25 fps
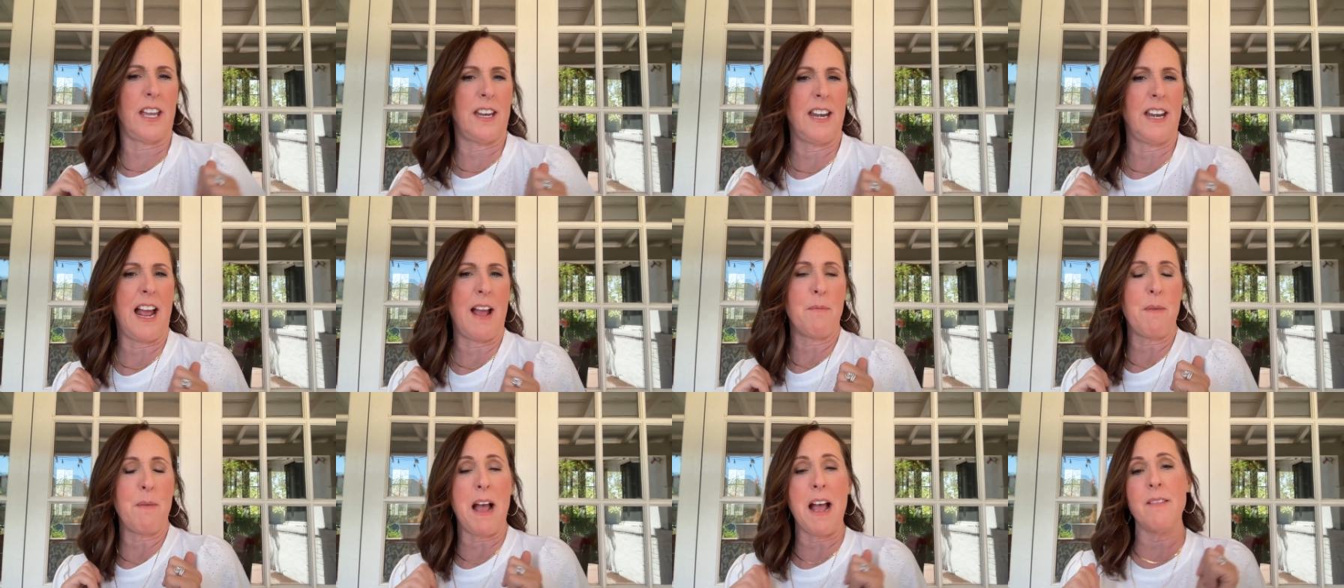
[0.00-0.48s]
And
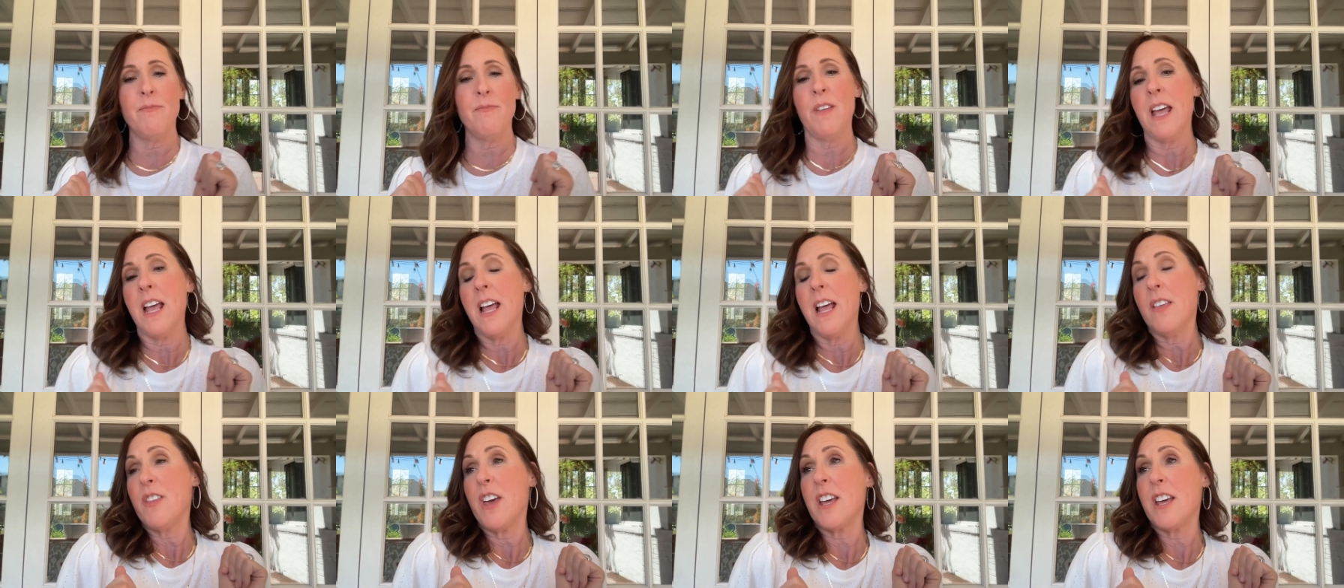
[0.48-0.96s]
I'm and
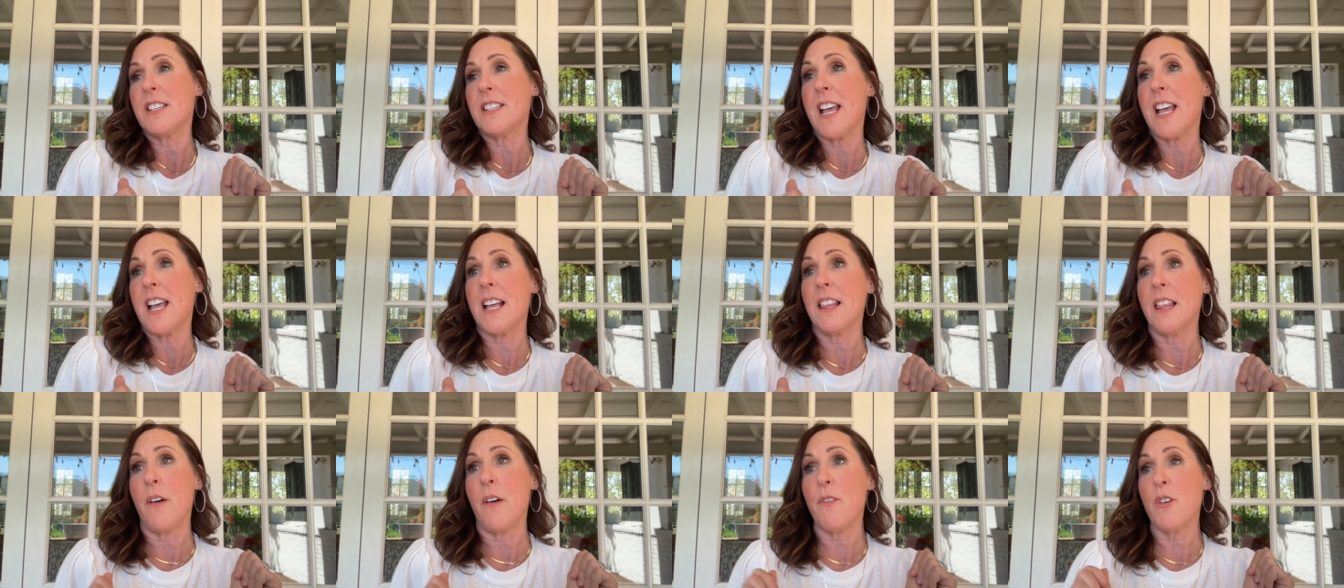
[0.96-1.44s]
they
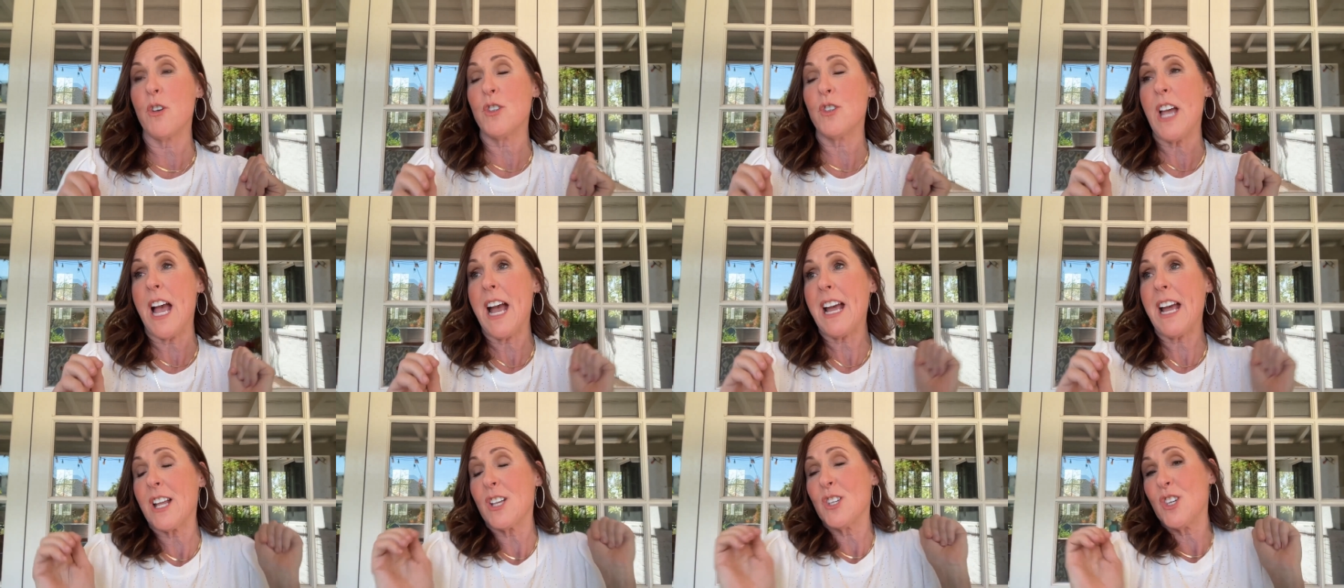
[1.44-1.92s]
say, I love your
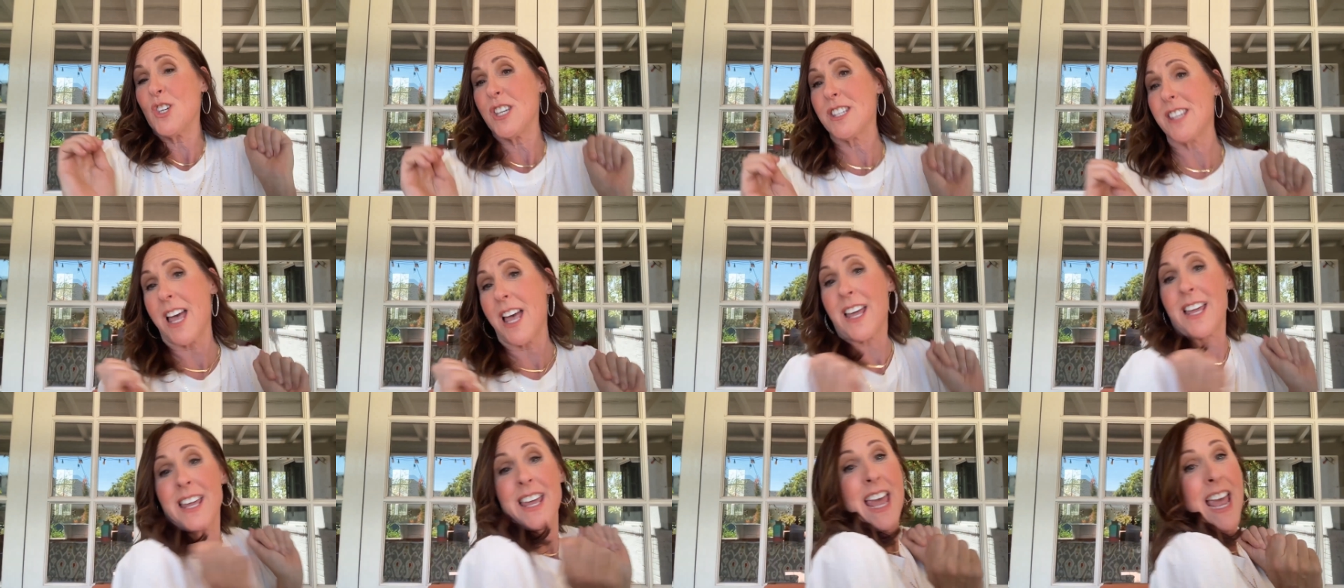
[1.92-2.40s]
jacket. And she's
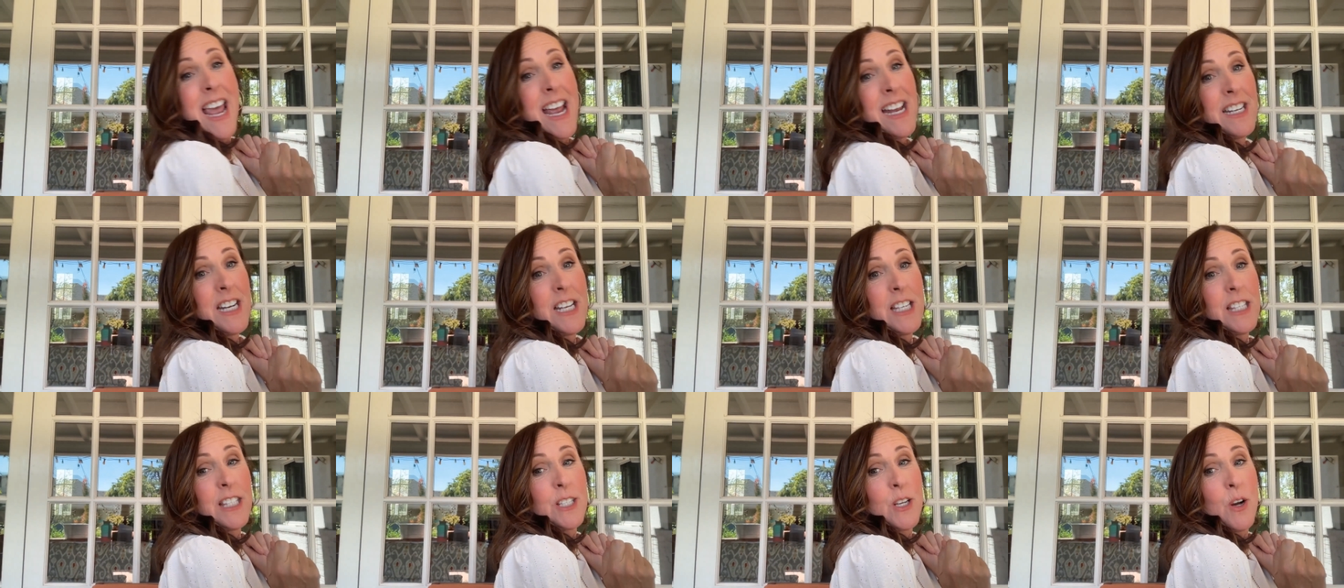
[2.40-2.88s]
like,
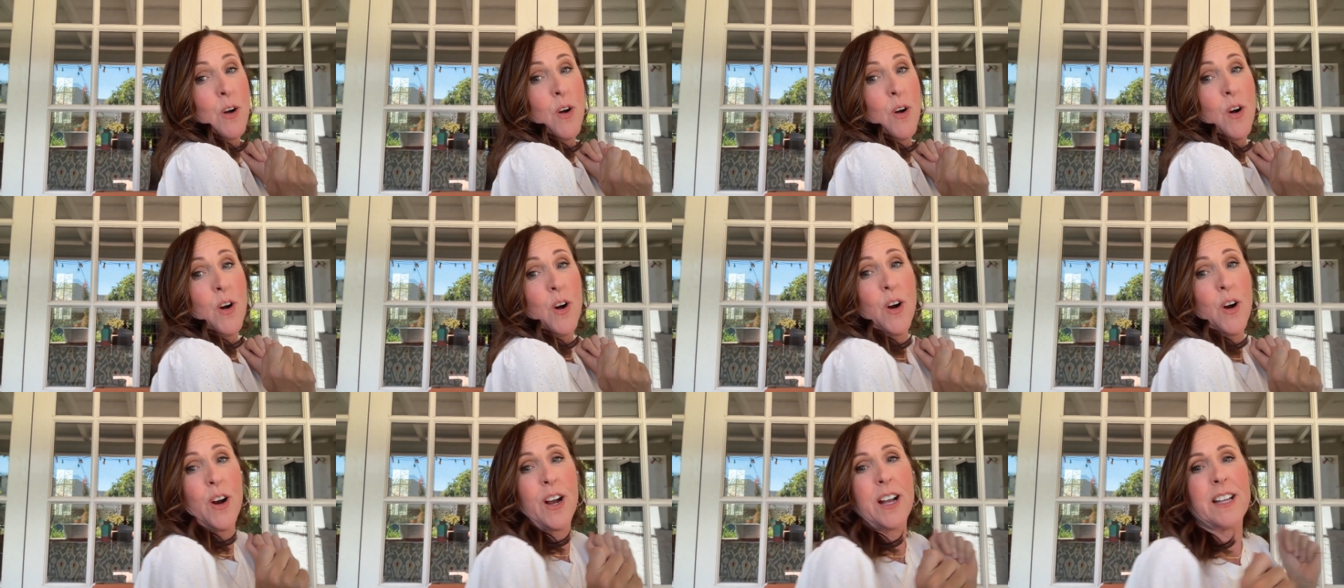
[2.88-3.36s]
candy store.